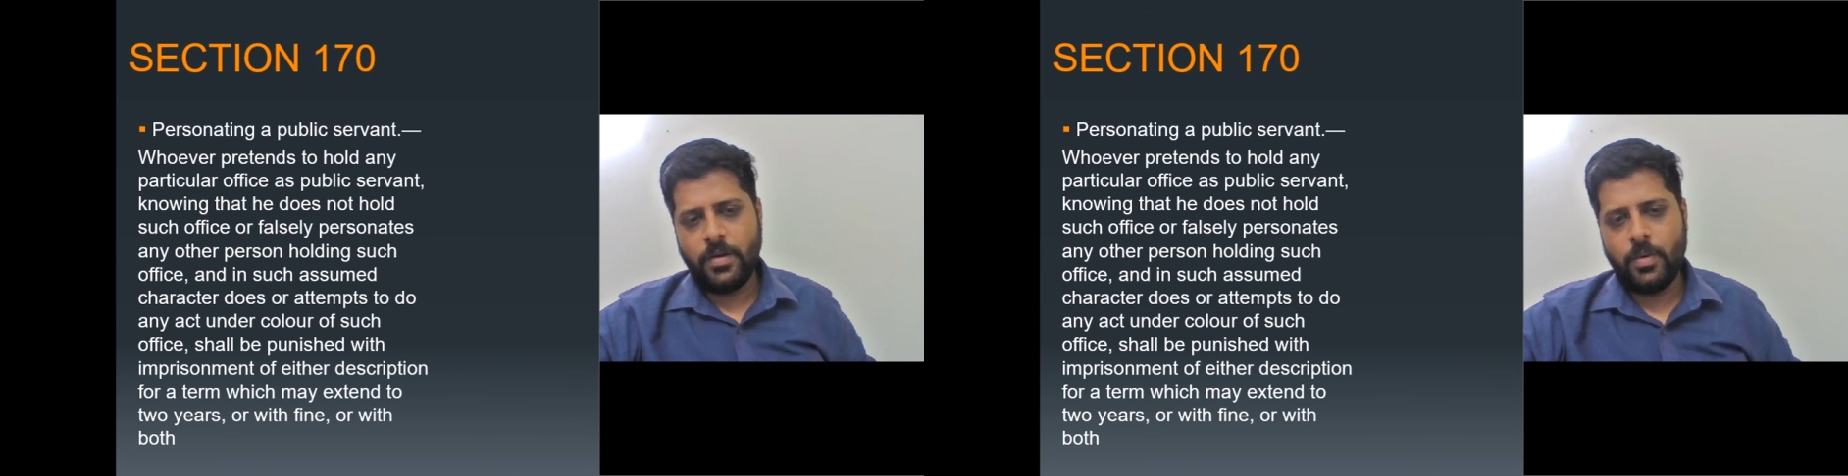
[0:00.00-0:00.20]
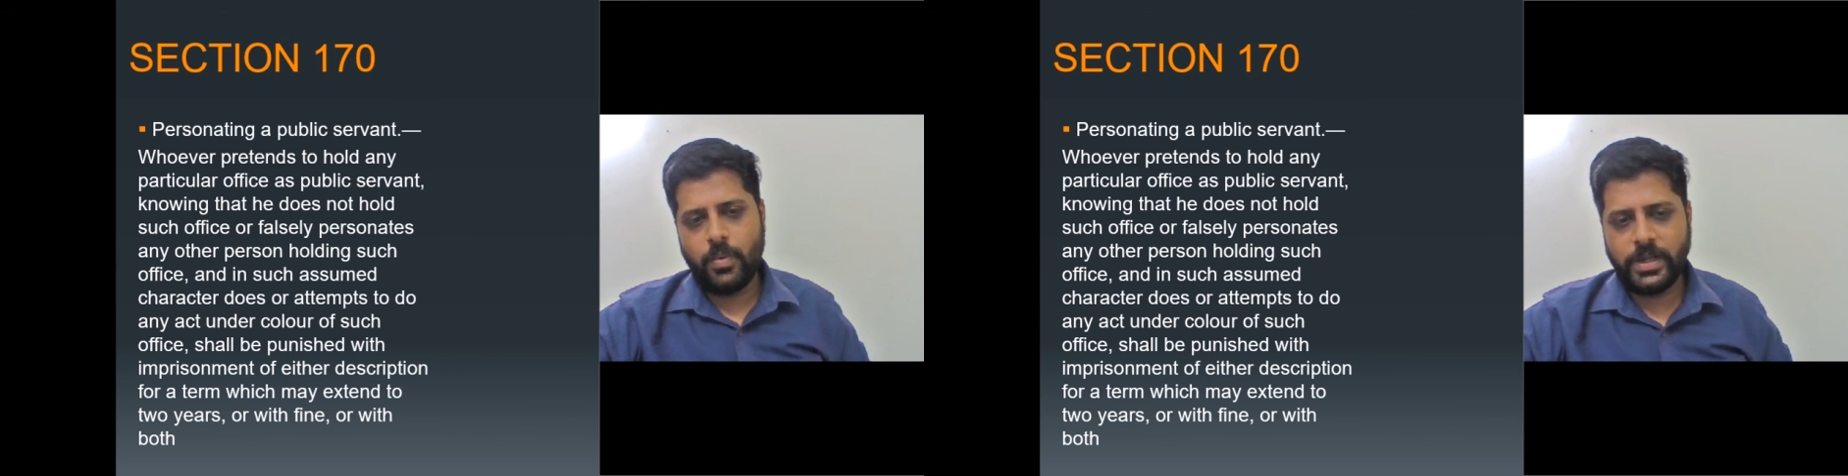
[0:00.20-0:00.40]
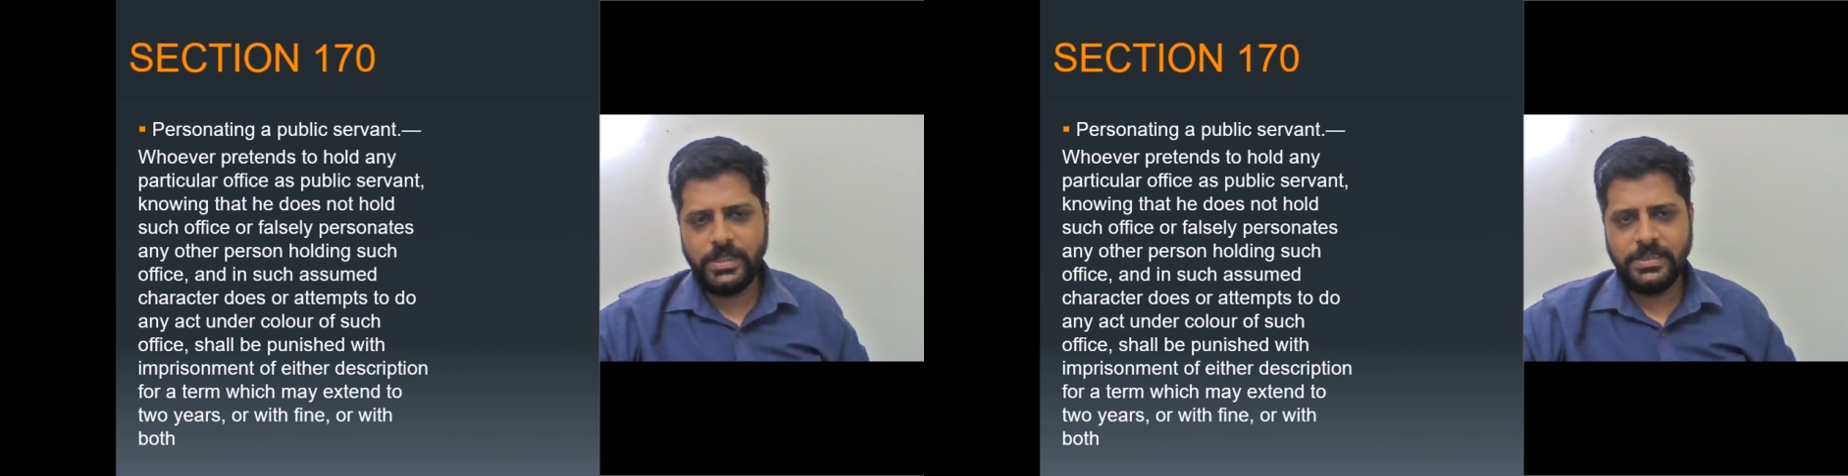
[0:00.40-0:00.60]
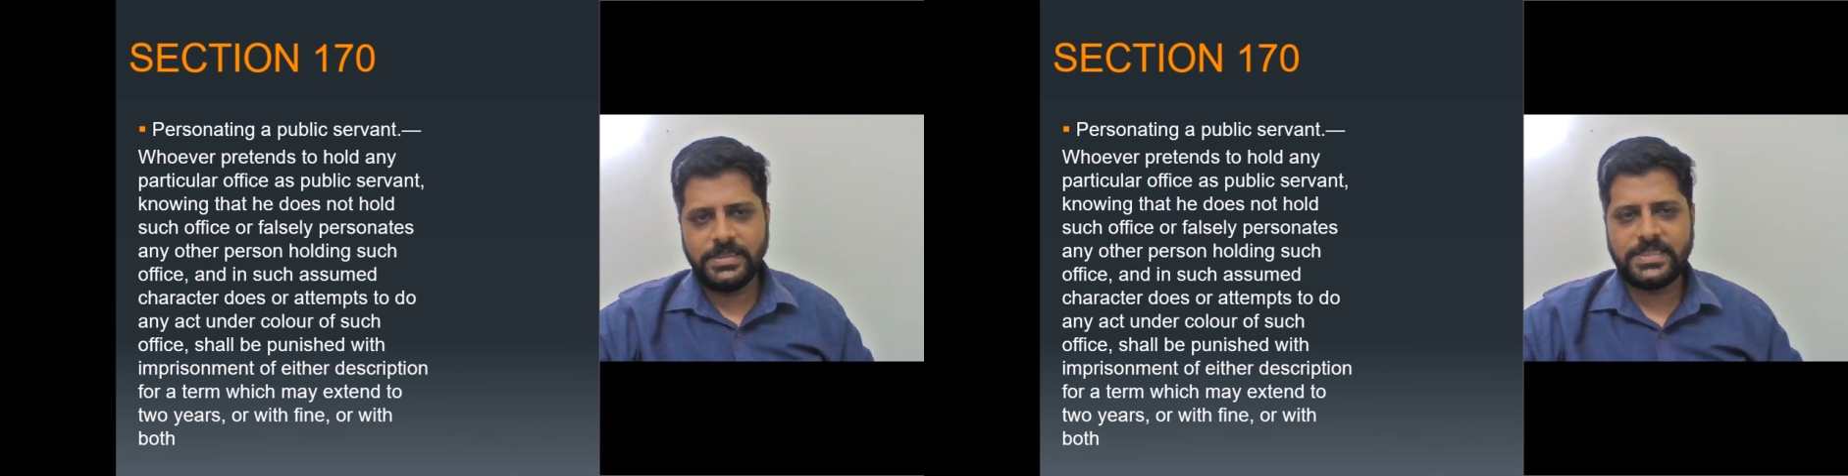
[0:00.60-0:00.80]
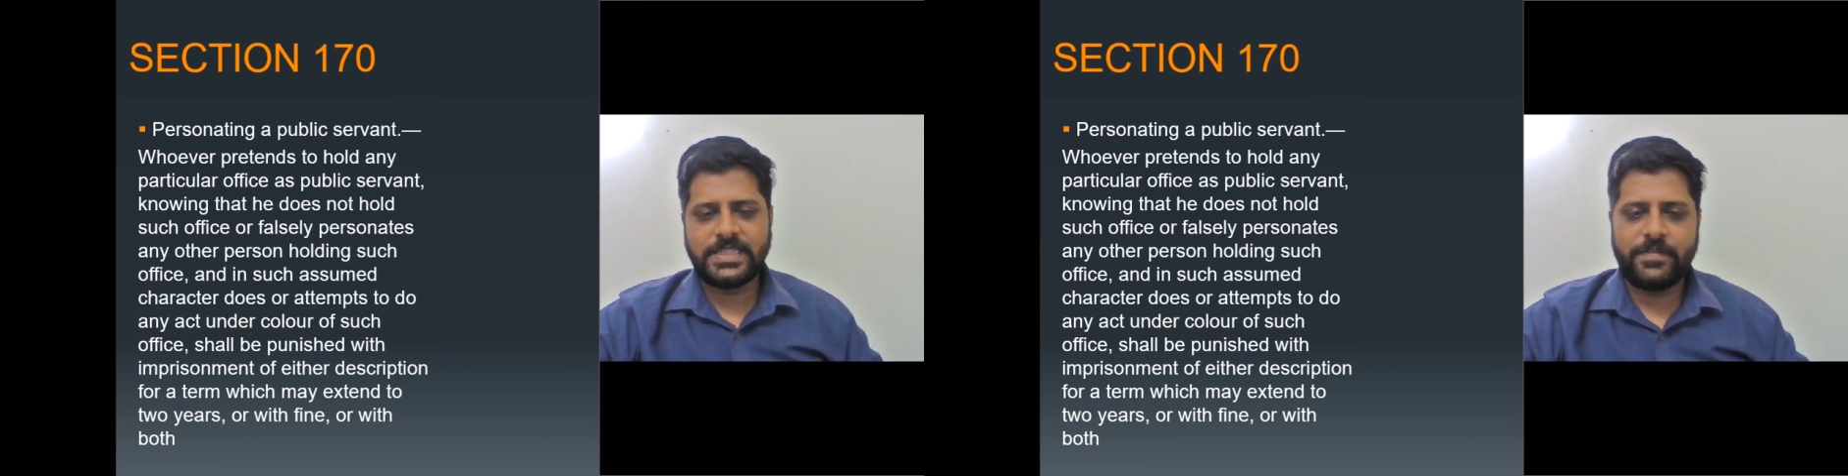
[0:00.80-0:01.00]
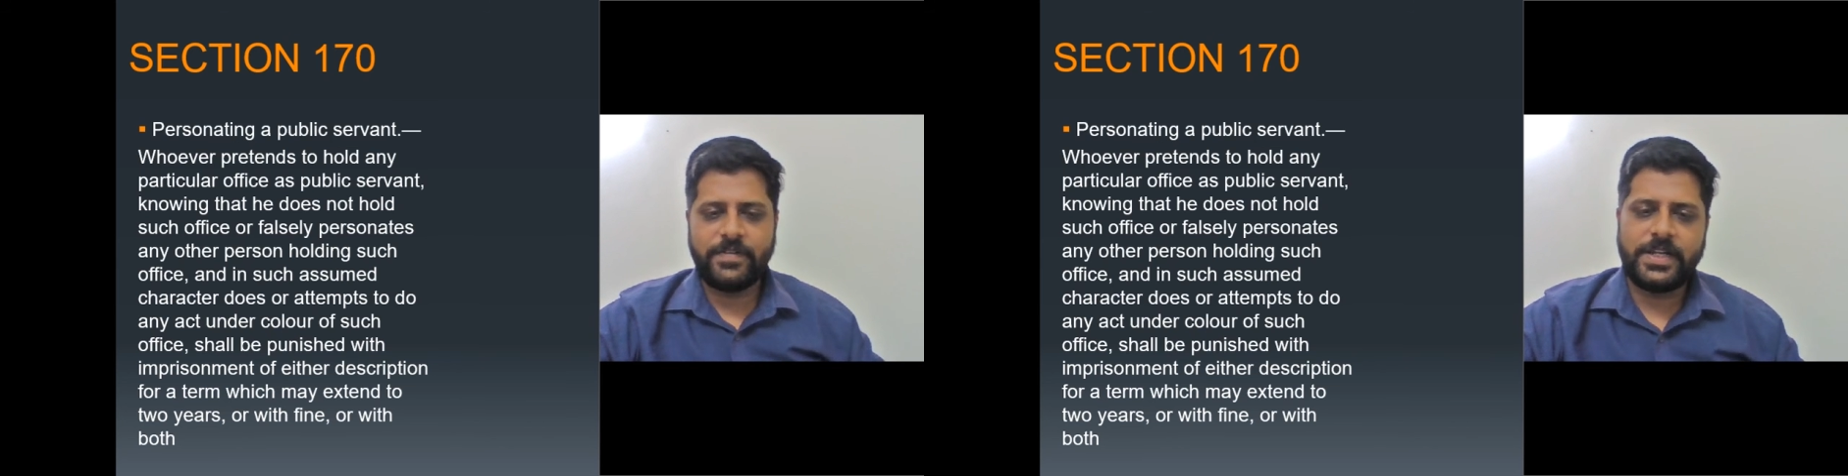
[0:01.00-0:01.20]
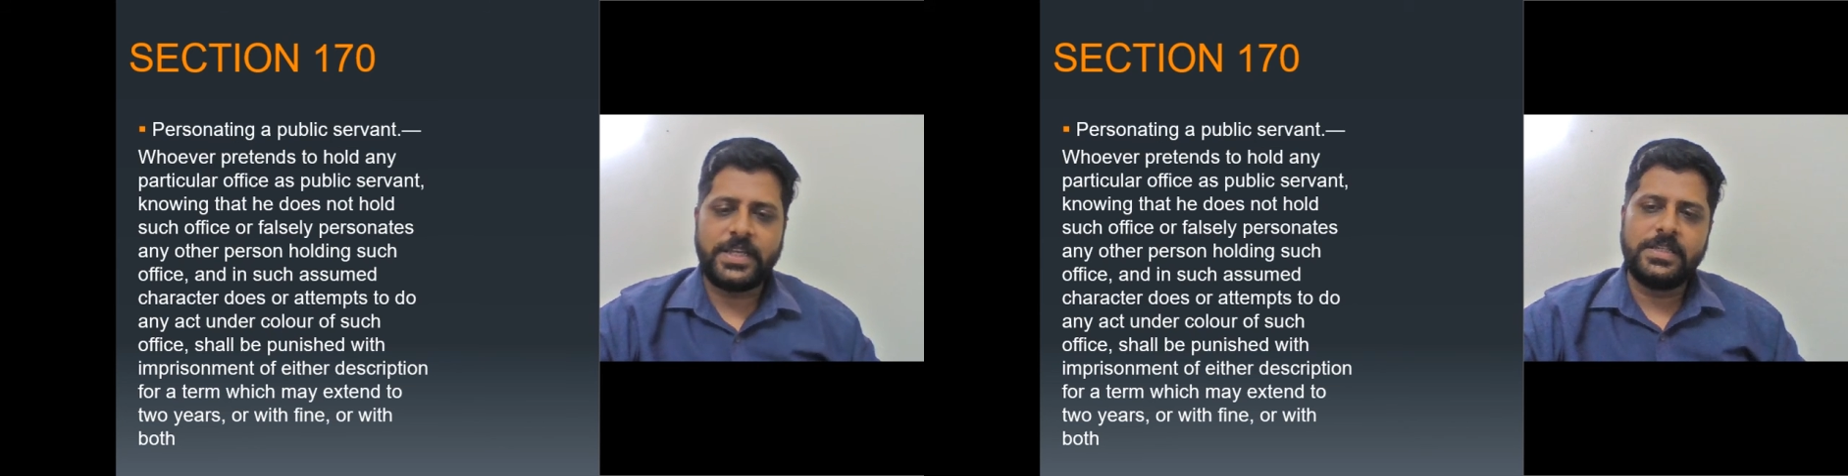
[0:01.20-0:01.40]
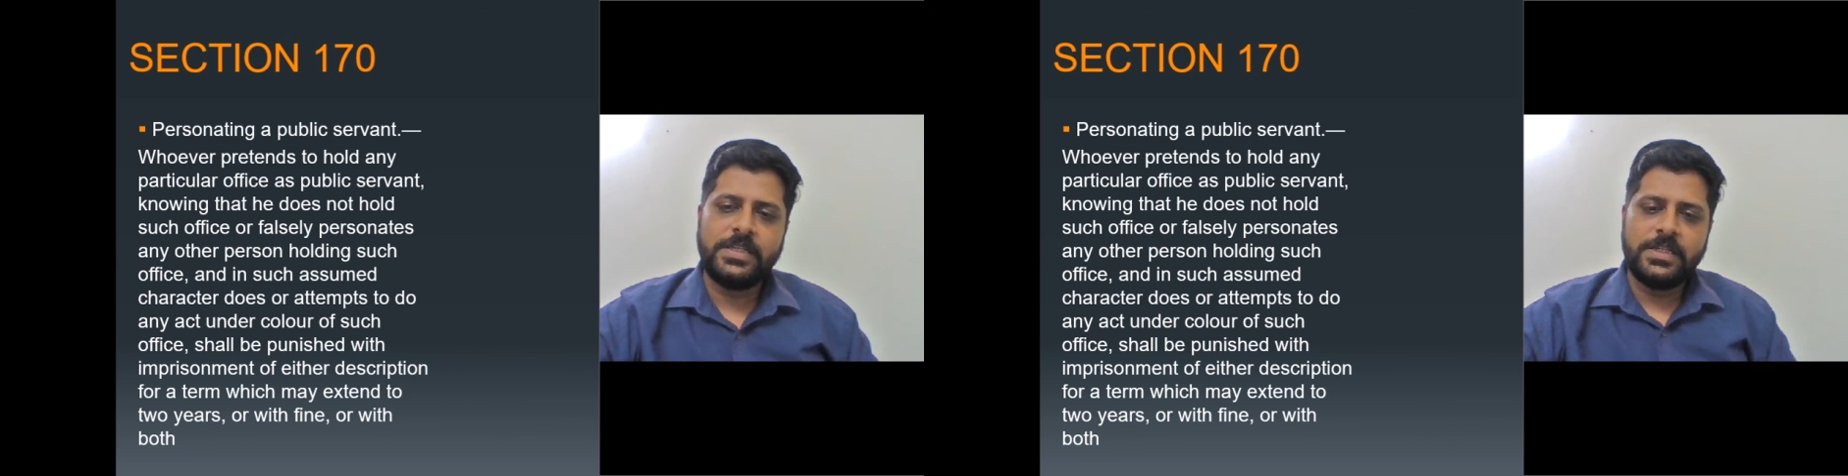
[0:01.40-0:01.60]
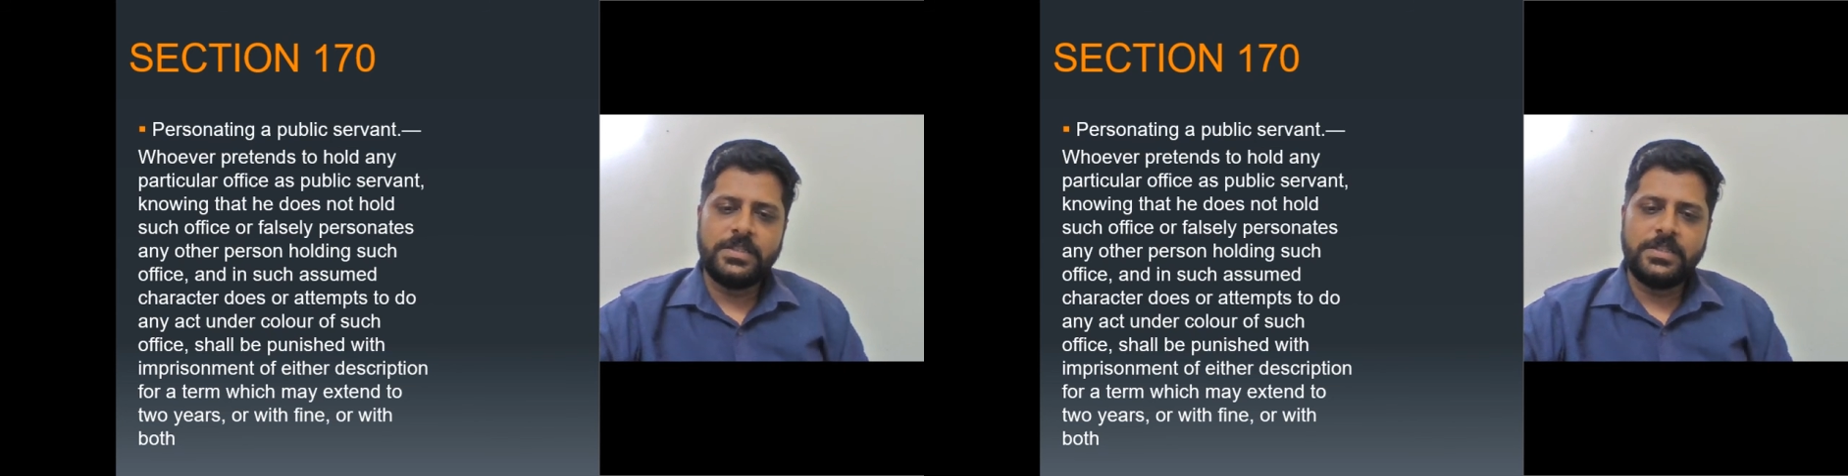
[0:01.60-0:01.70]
170.